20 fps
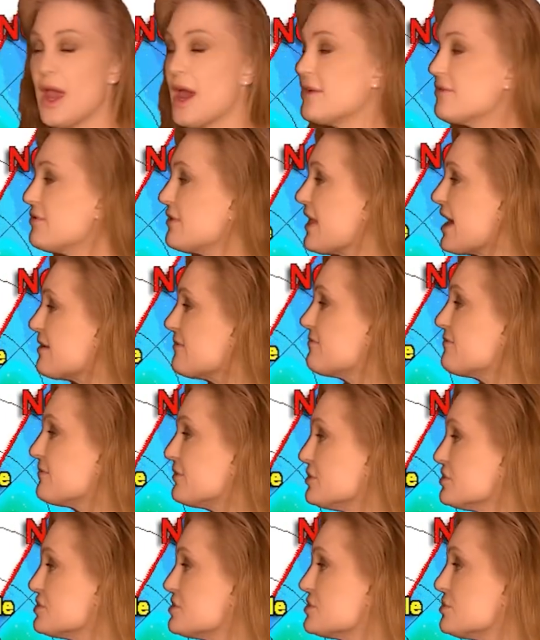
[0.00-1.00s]
And for that
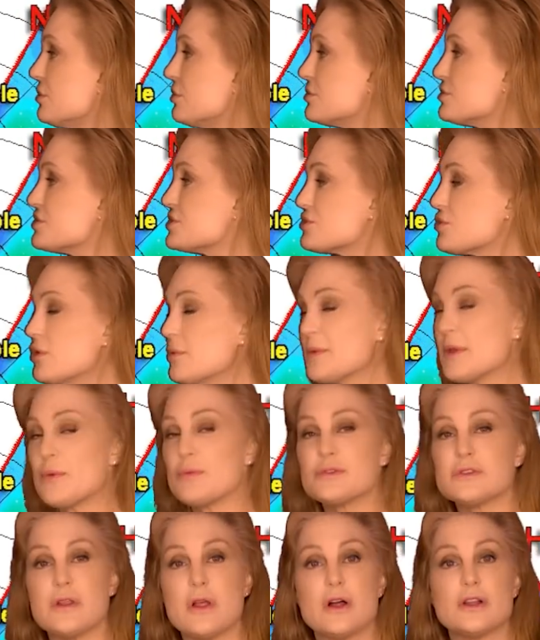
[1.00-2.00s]
first solar storm
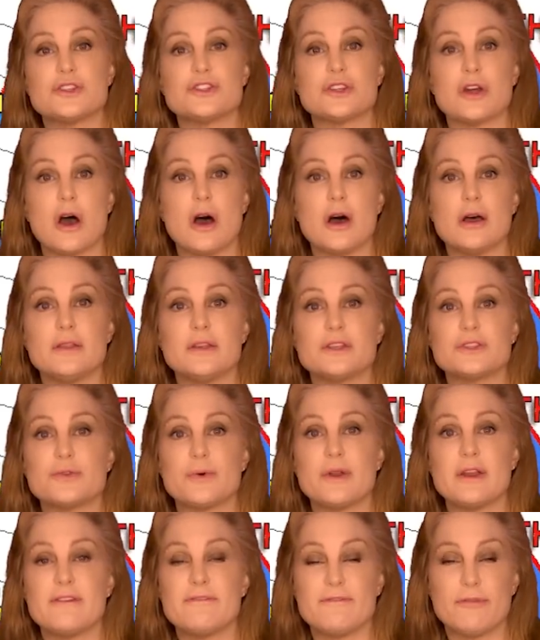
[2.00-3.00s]
that was launched on the
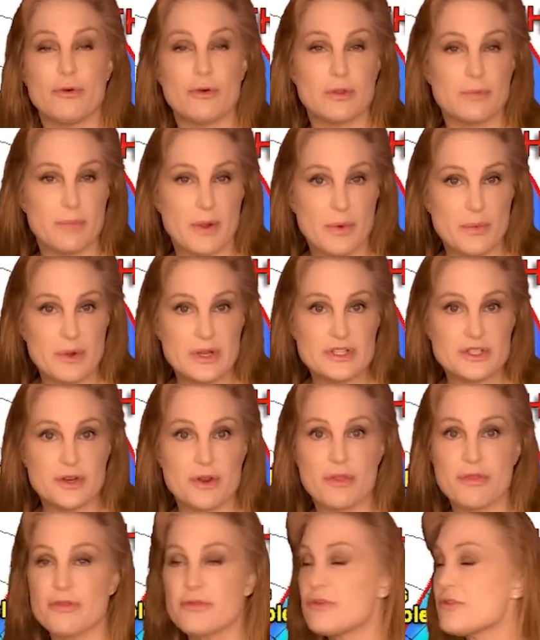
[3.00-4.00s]
24th by
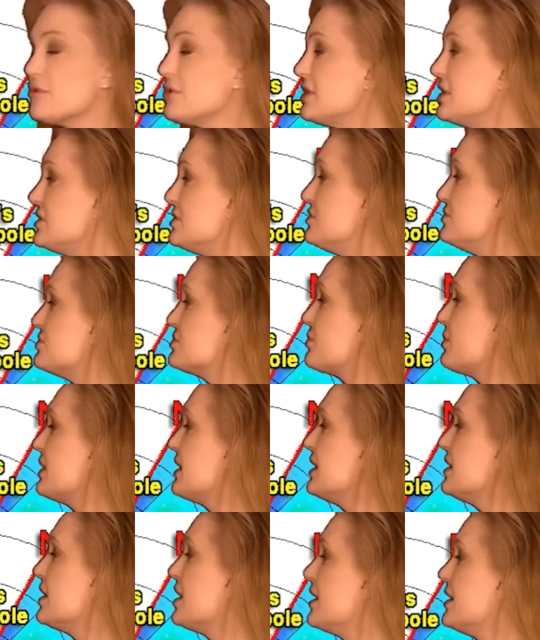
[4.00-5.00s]
region
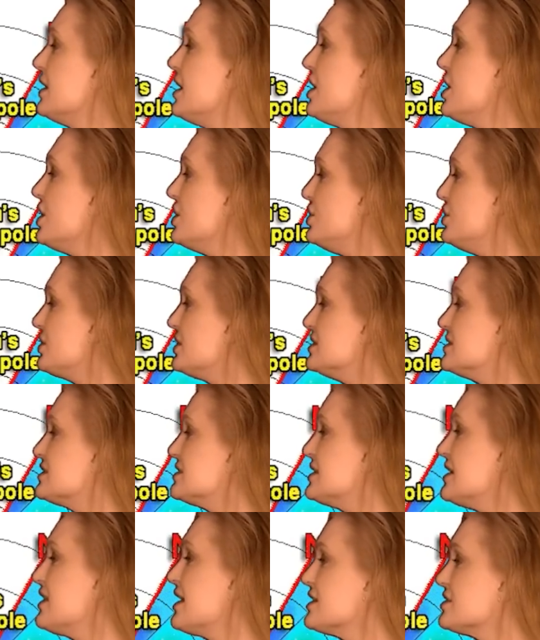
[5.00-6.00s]
3229, you can
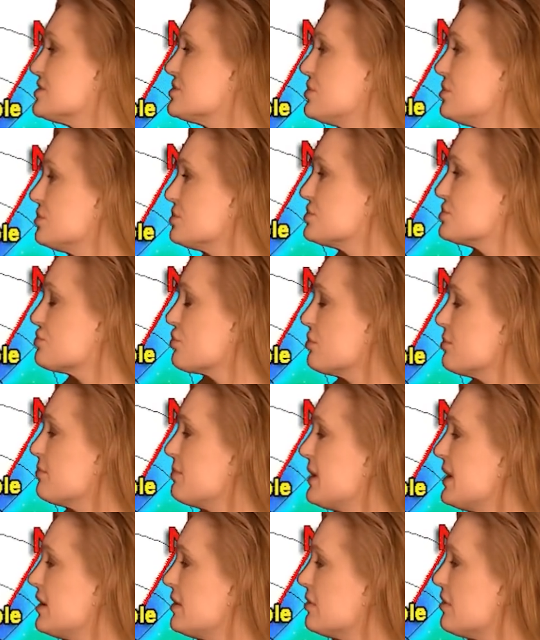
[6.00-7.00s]
see that solar storm
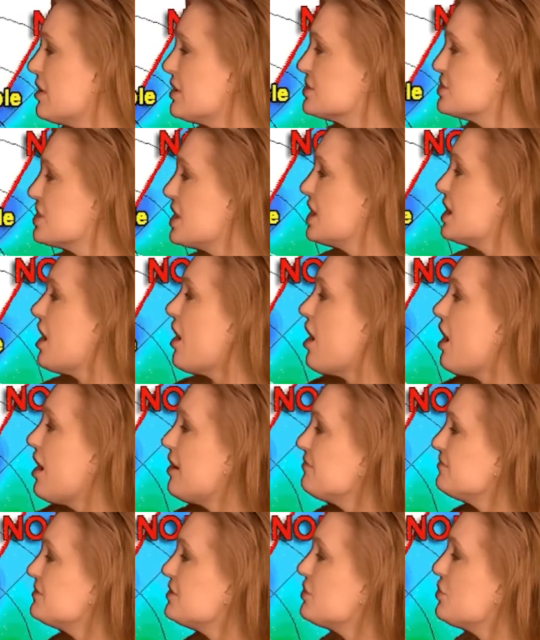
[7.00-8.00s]
being launched
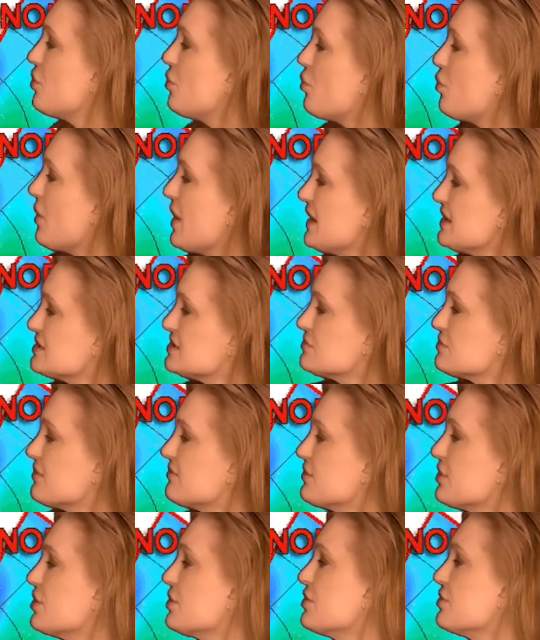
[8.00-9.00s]
off to the west
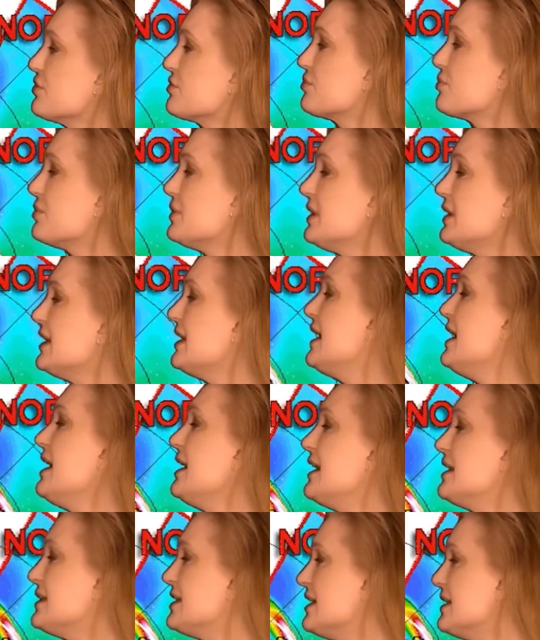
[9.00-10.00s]
of Earth. Really,
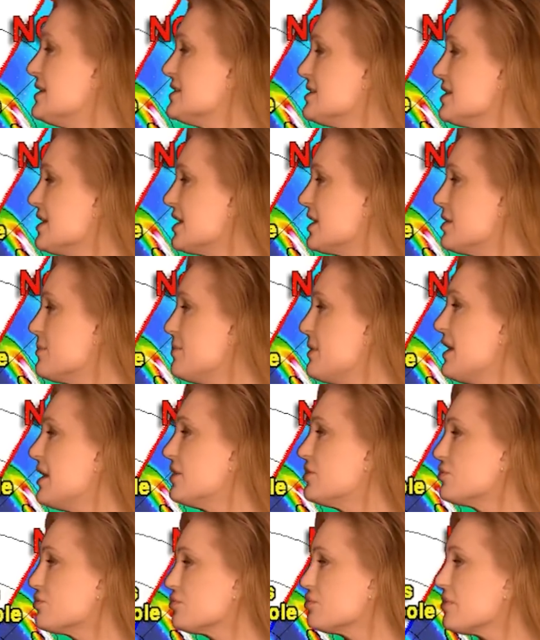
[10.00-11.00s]
it isn't going to be
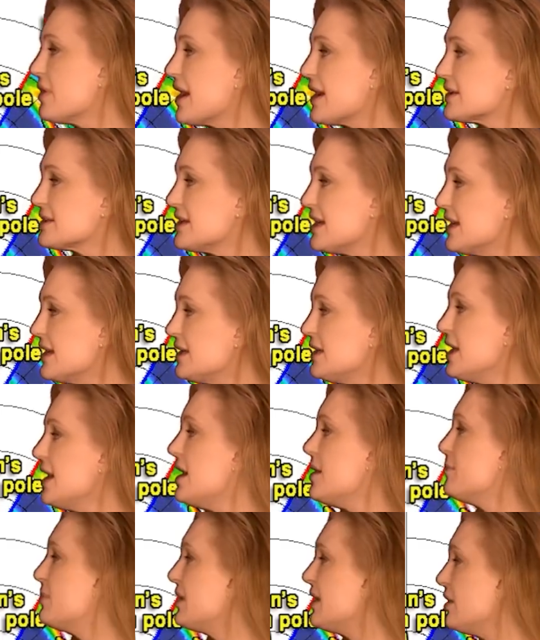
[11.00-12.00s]
a direct hit,
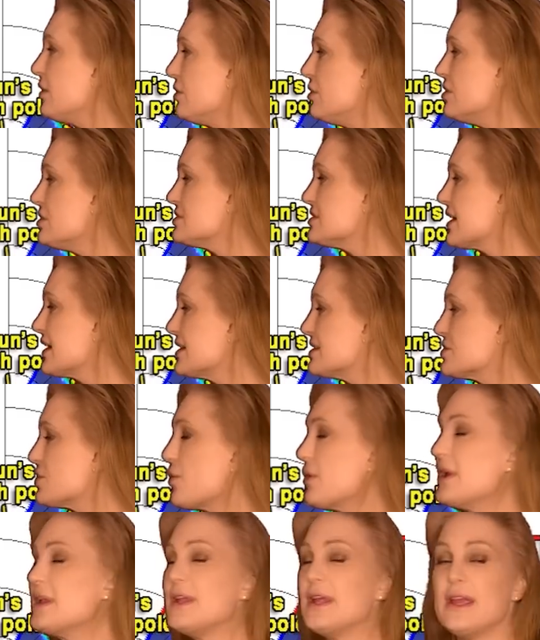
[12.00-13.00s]
but it looks like it's
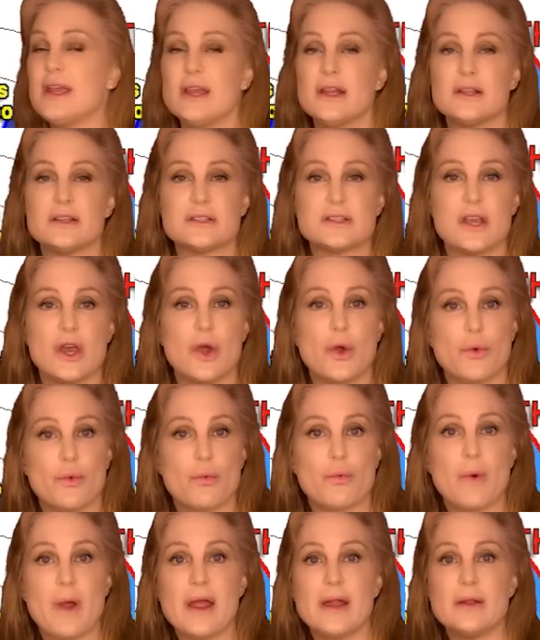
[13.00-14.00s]
going to hit us
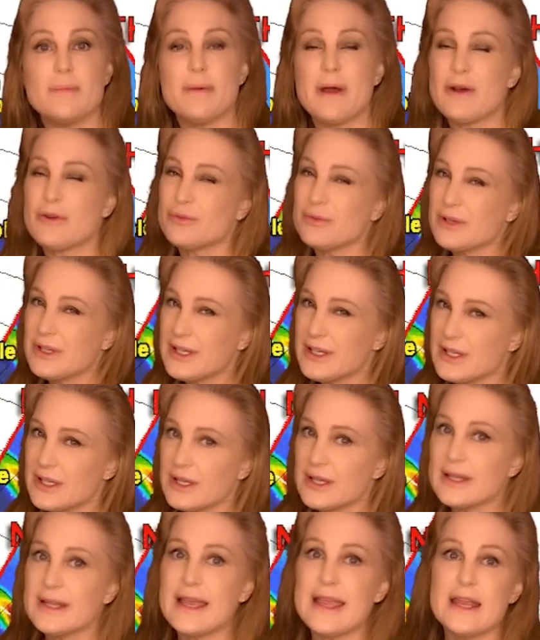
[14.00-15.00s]
right about
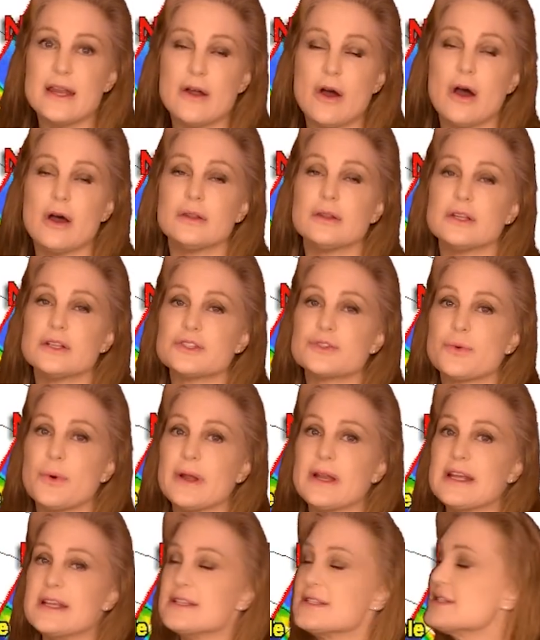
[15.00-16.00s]
late on the
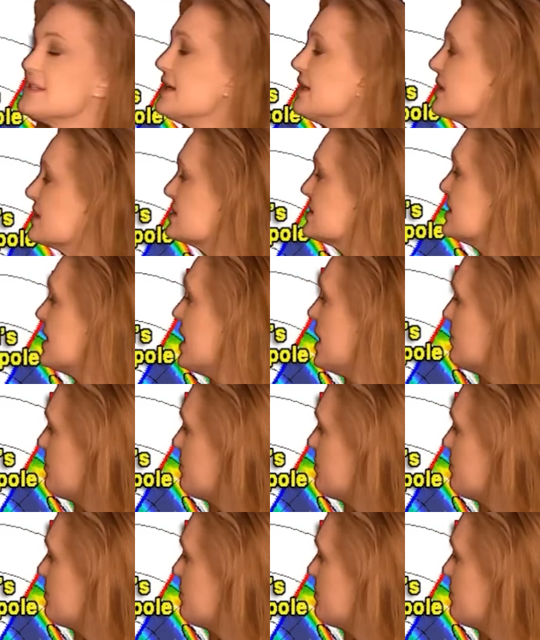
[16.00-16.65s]
26th.